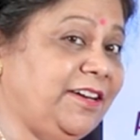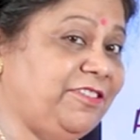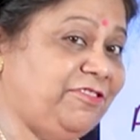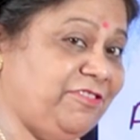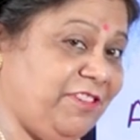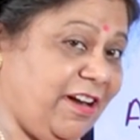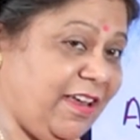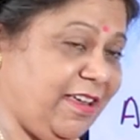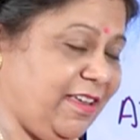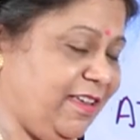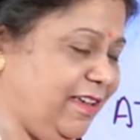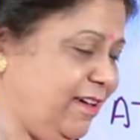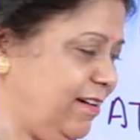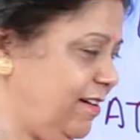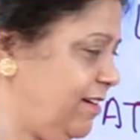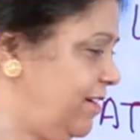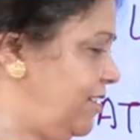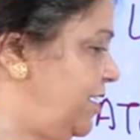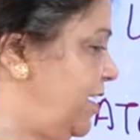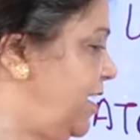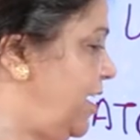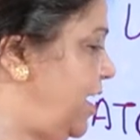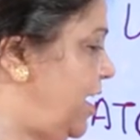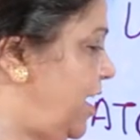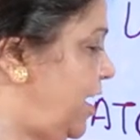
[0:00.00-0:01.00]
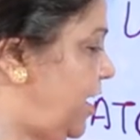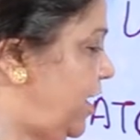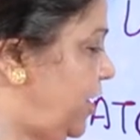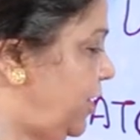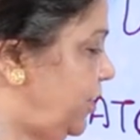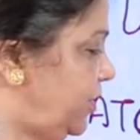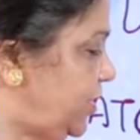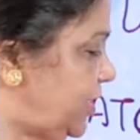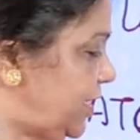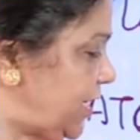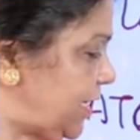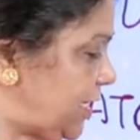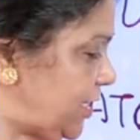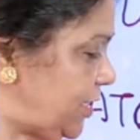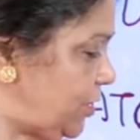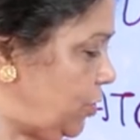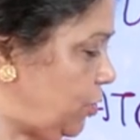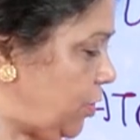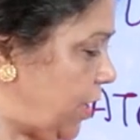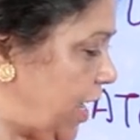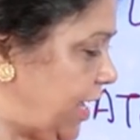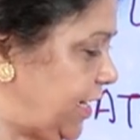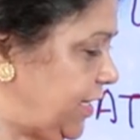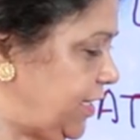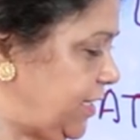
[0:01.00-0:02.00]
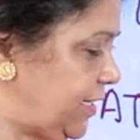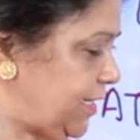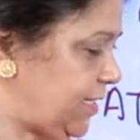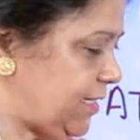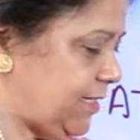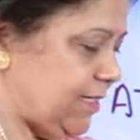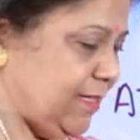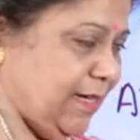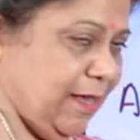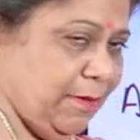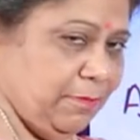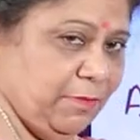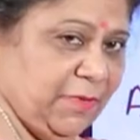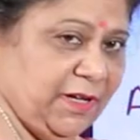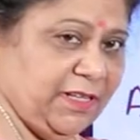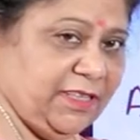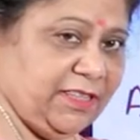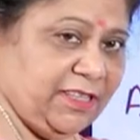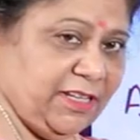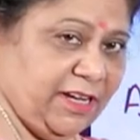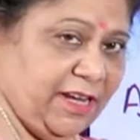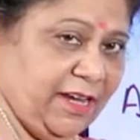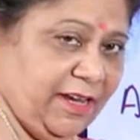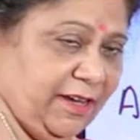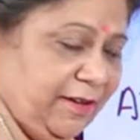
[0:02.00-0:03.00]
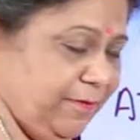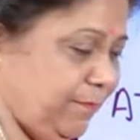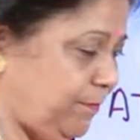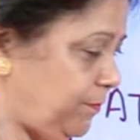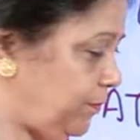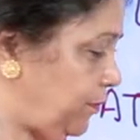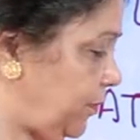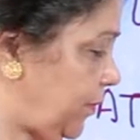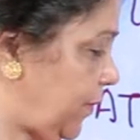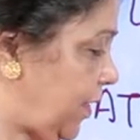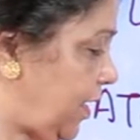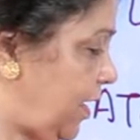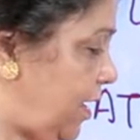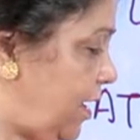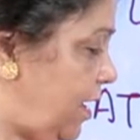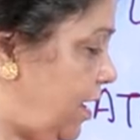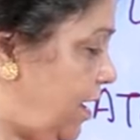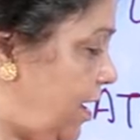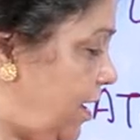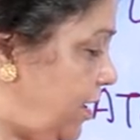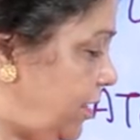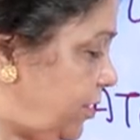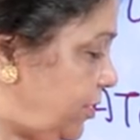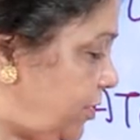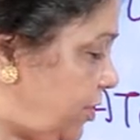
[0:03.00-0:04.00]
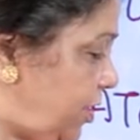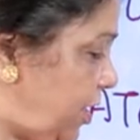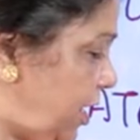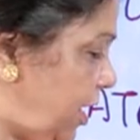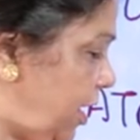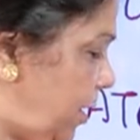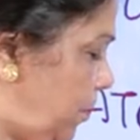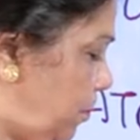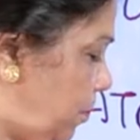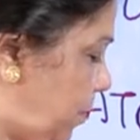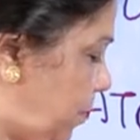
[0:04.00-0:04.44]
a trick here. Just look at this number 3. 3